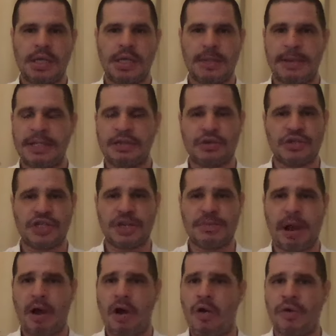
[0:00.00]
The mentorship,
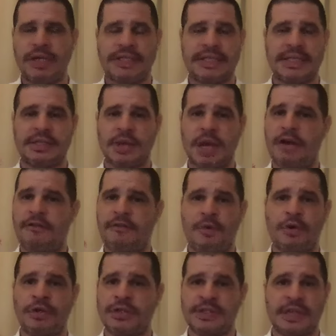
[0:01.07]
I always say to have
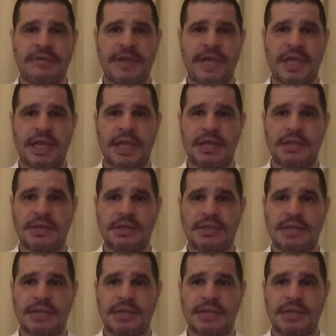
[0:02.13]
4 to 7Ks.